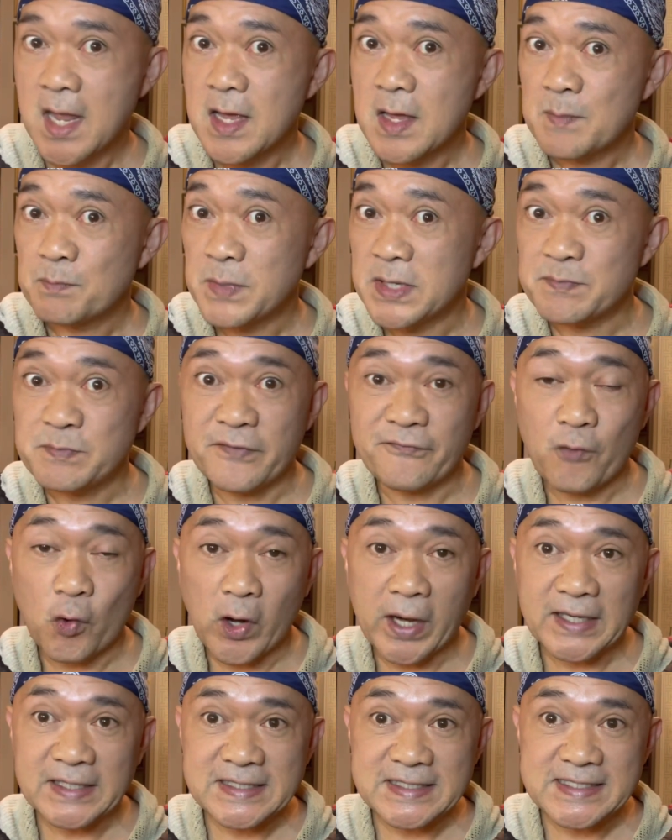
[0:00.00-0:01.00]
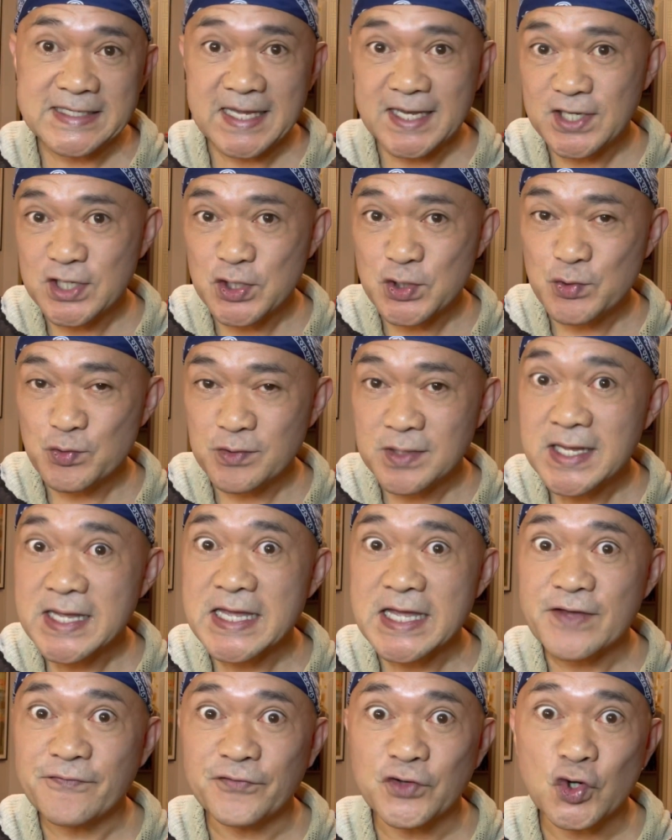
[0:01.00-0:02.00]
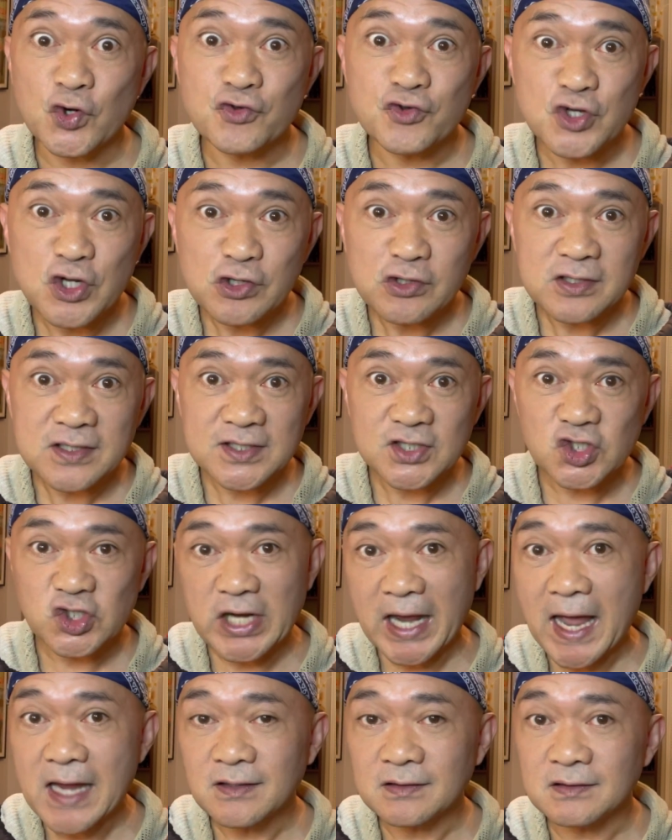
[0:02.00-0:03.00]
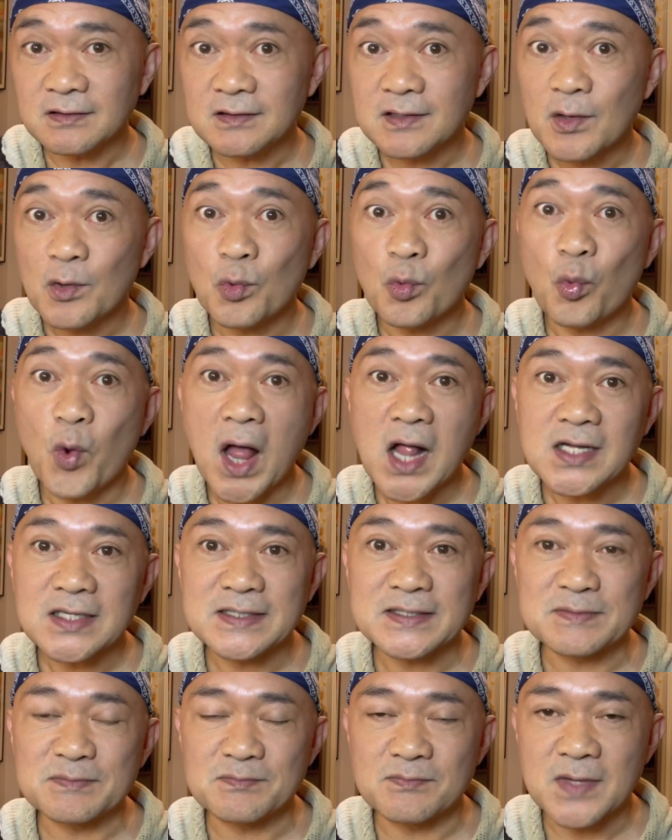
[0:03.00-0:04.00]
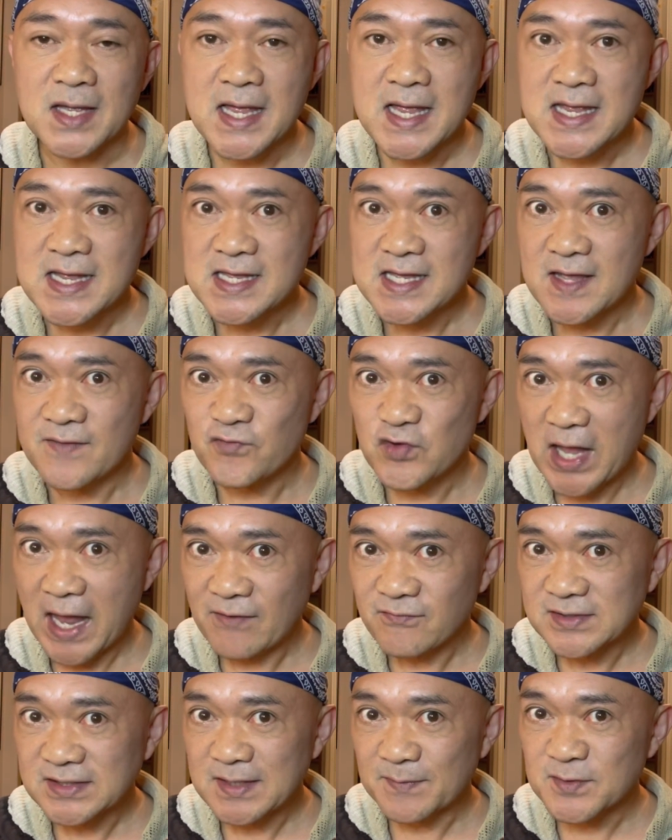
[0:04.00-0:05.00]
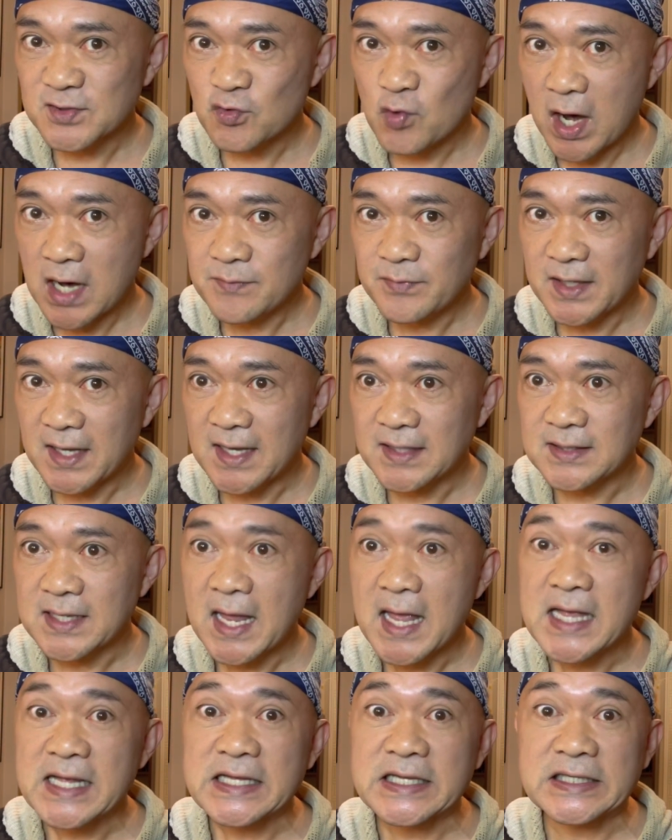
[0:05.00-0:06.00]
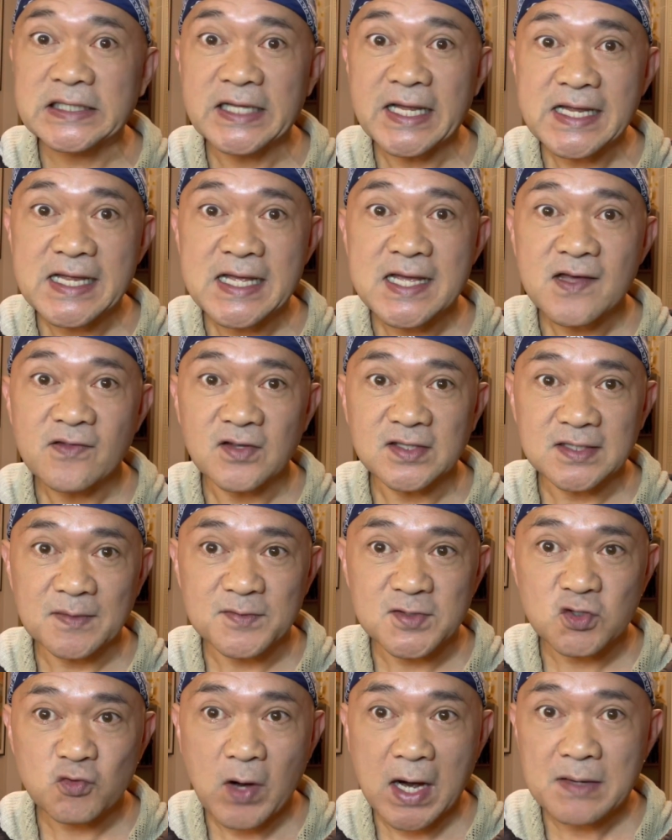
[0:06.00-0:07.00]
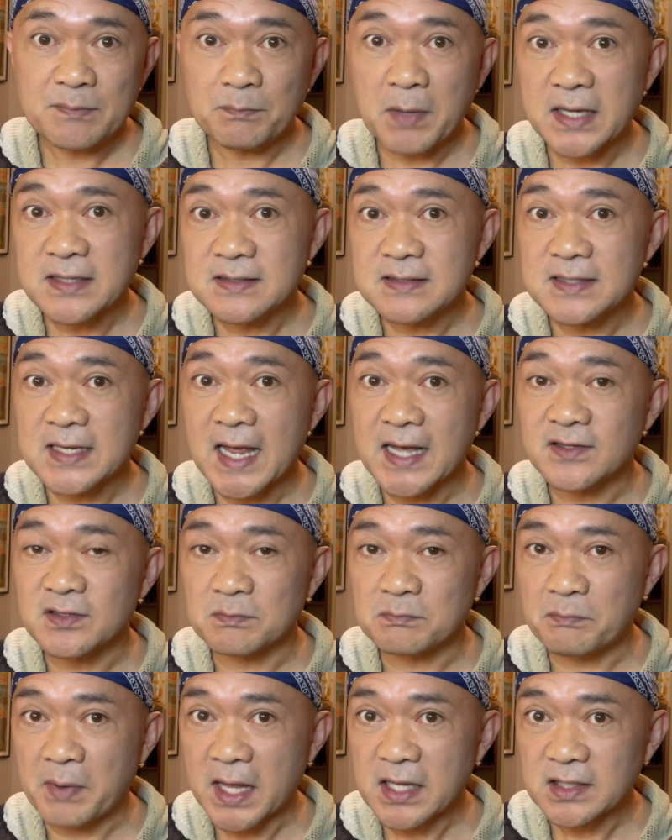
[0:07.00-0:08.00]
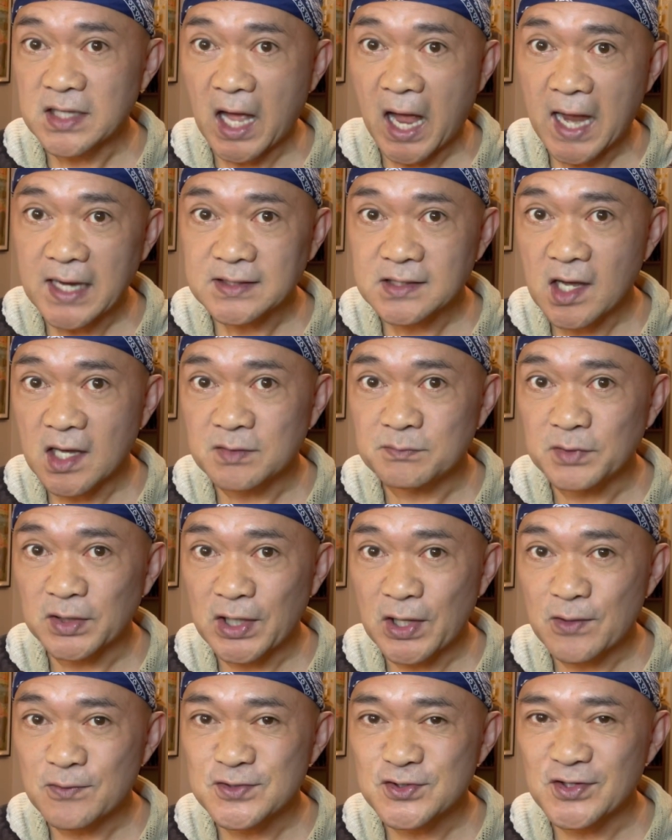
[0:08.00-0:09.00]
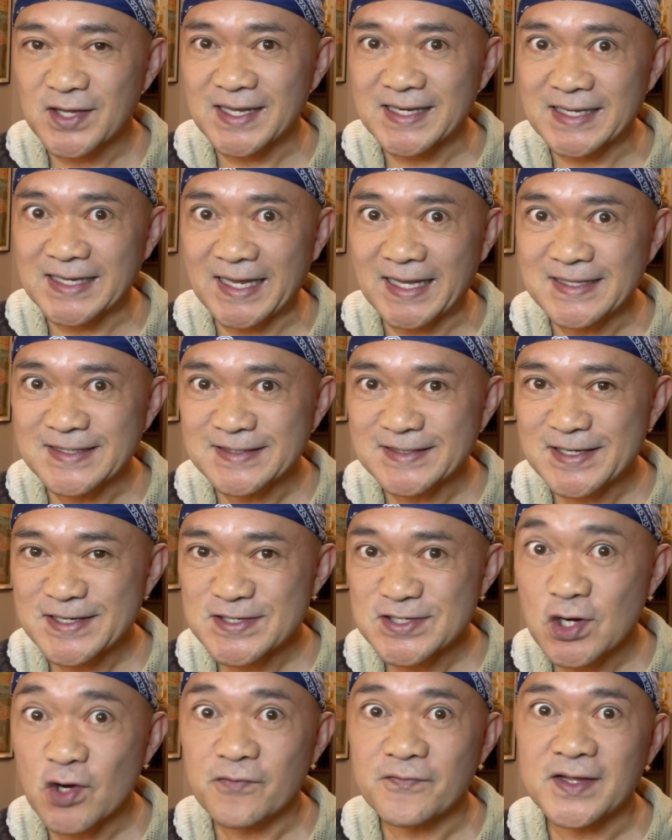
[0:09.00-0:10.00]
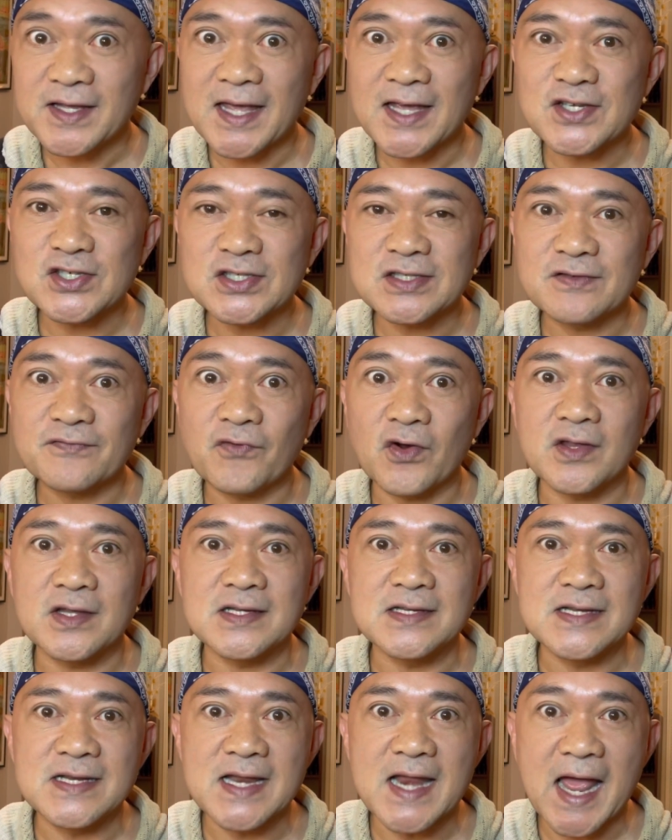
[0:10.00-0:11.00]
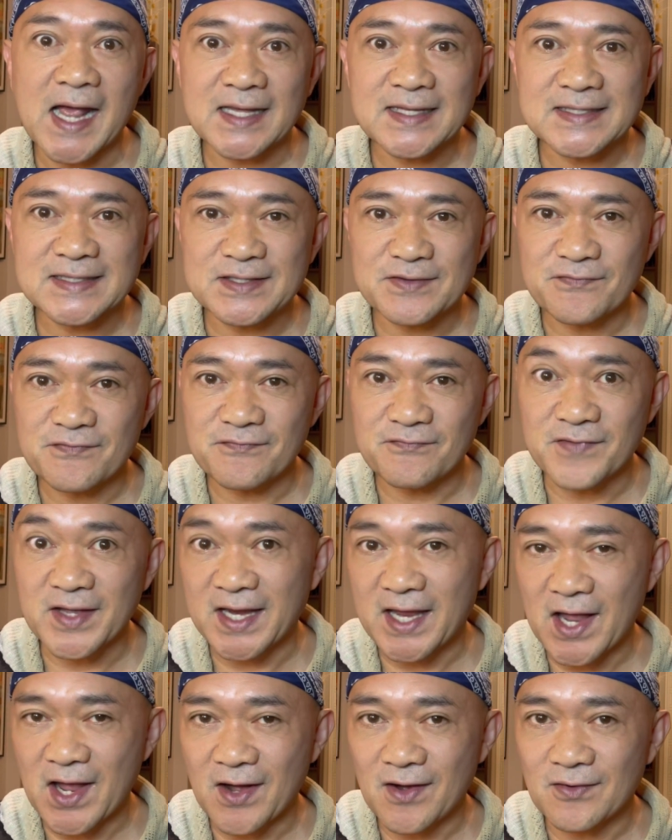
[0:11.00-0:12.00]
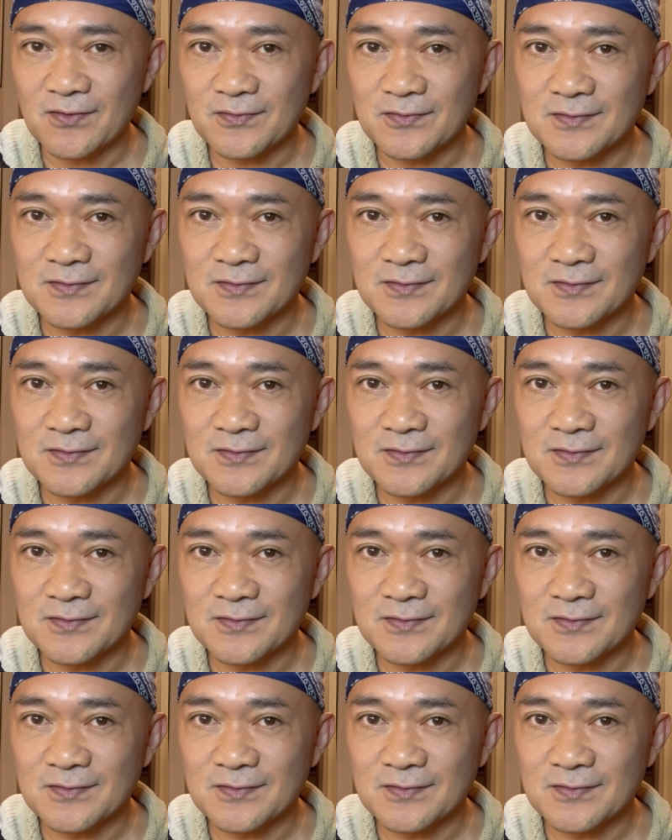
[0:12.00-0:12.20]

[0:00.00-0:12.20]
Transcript: But before I continue, if you're new to this channel, welcome. If you haven't subscribed yet, click the subscribe button and the bell icon below to get instant notification for the next video.